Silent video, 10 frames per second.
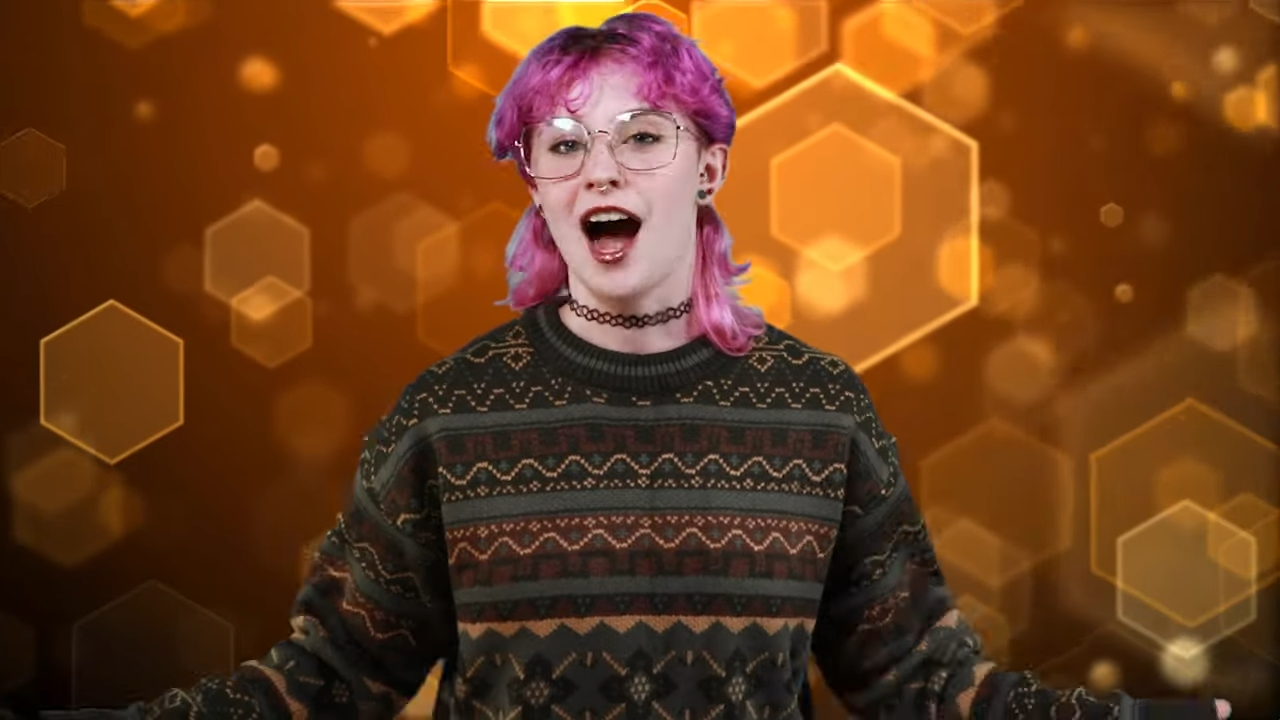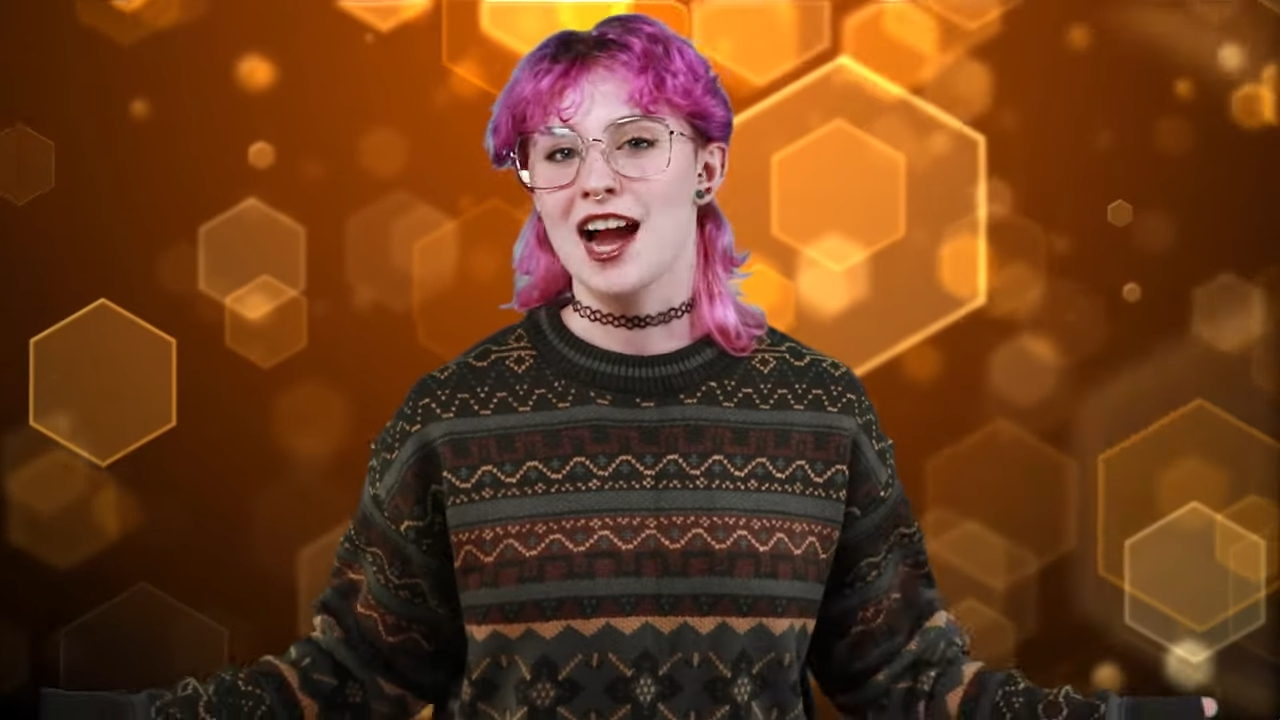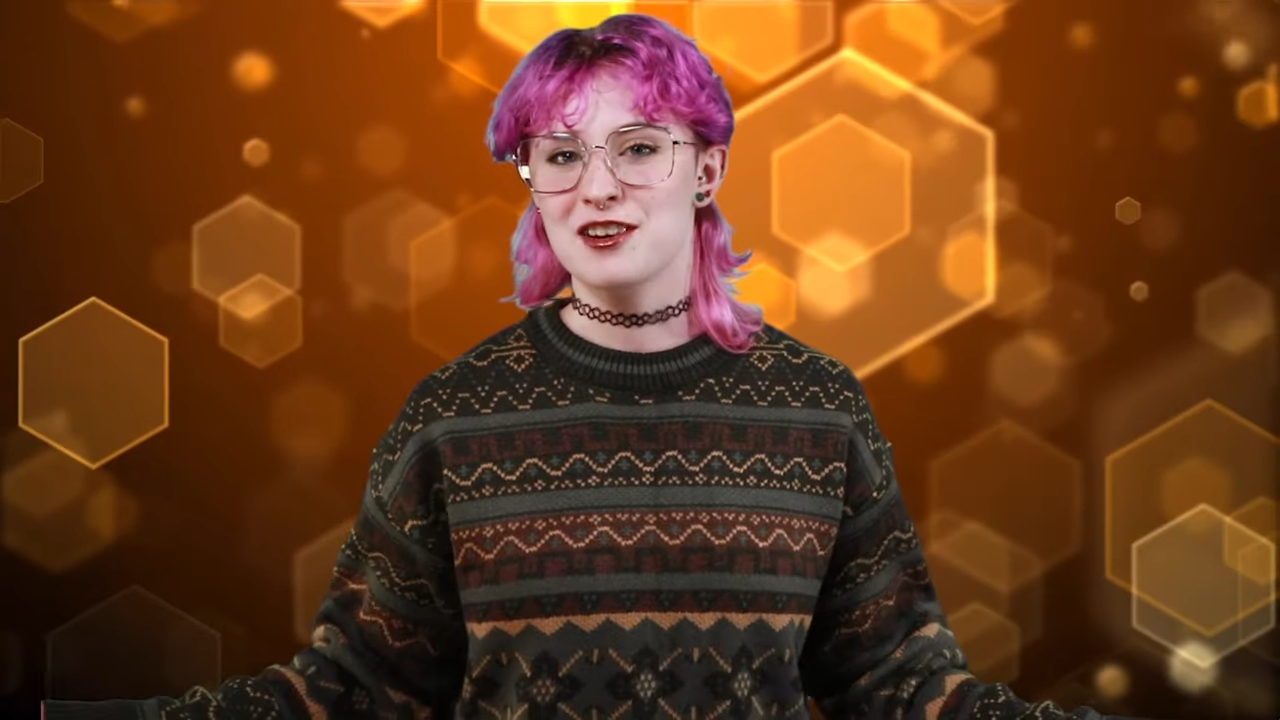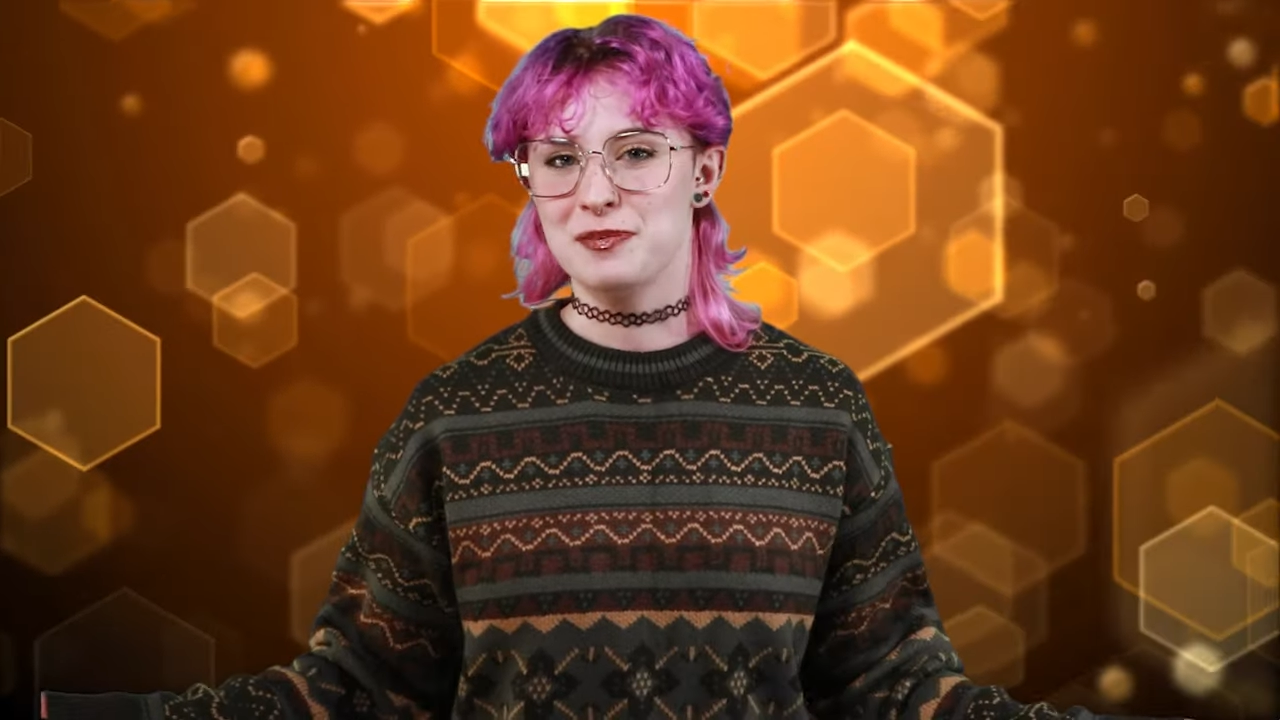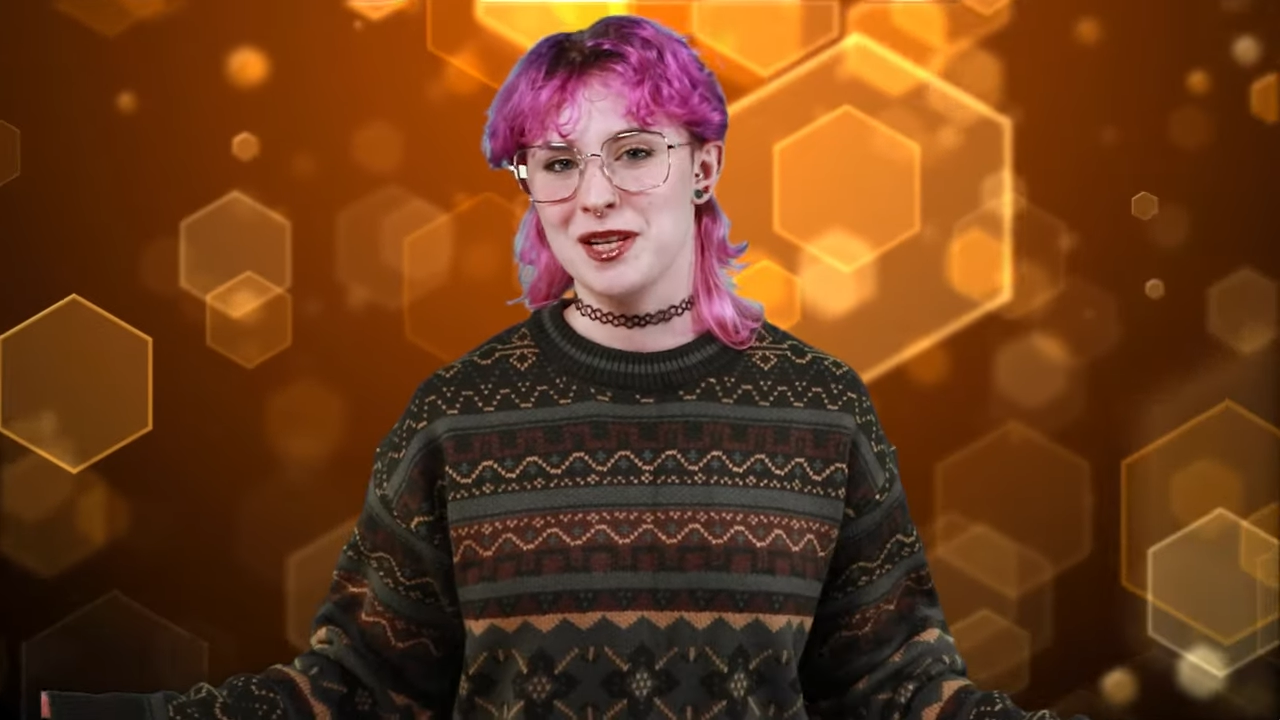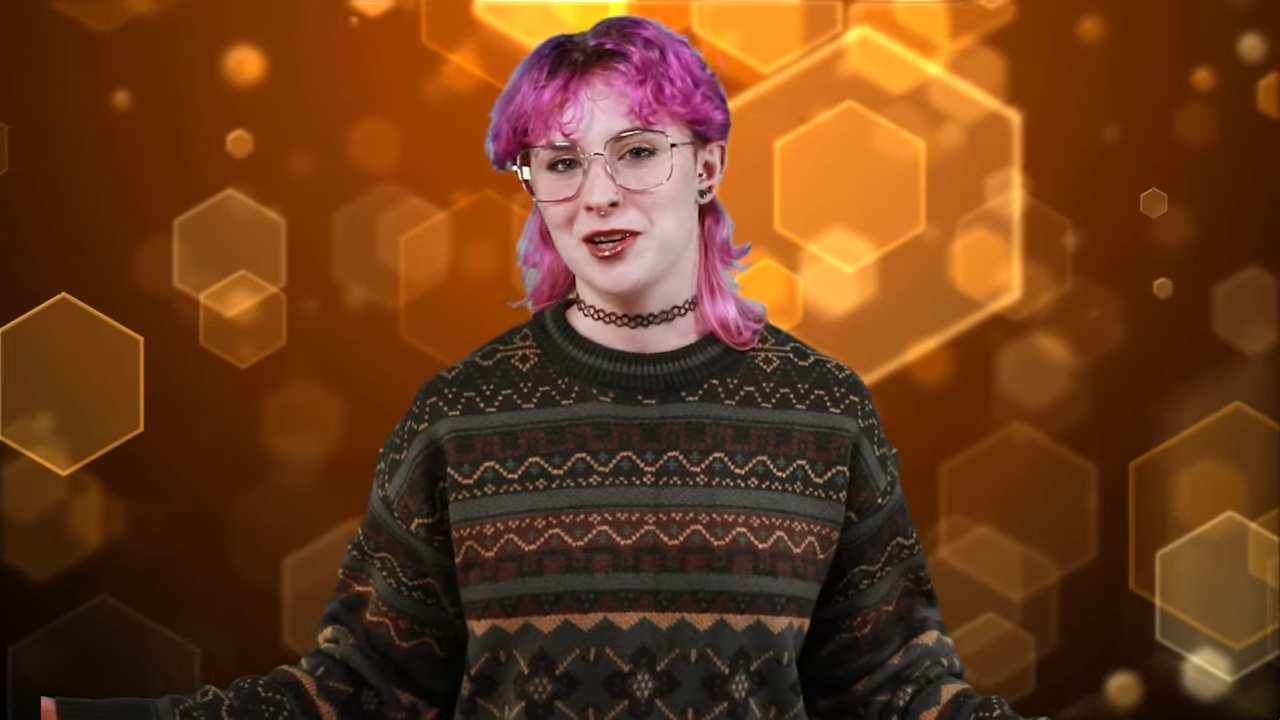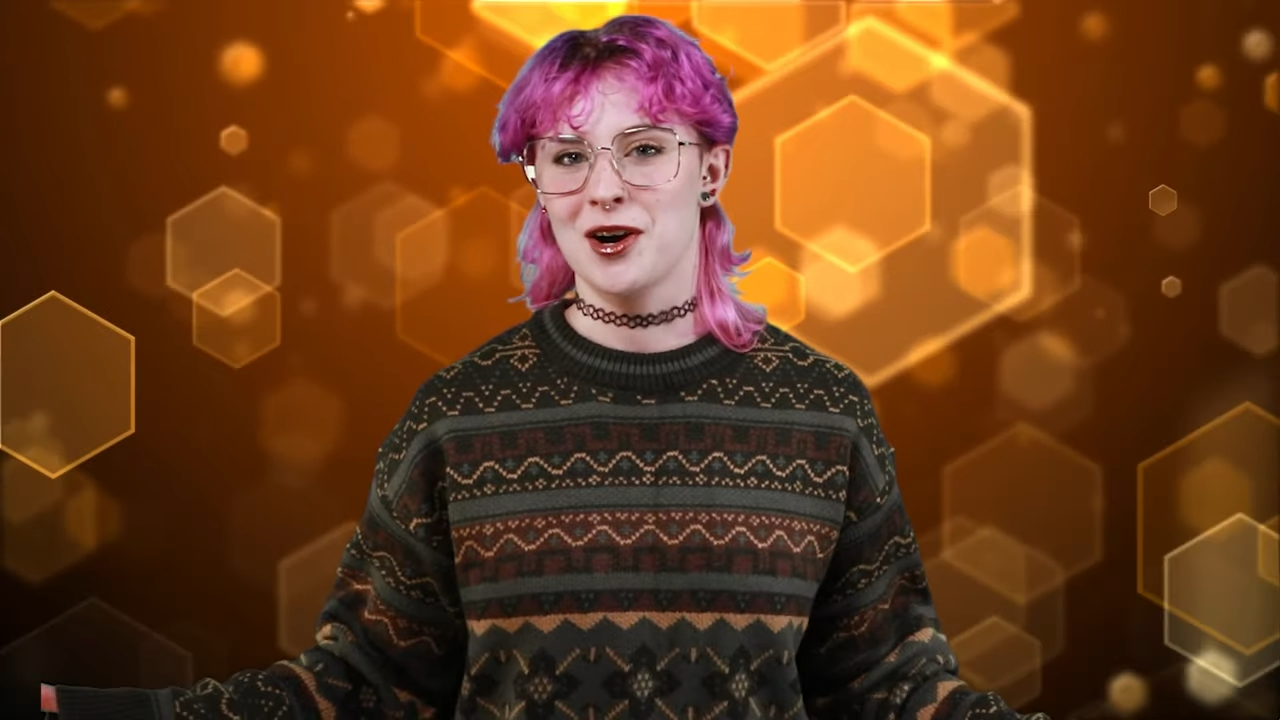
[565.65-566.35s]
I have been your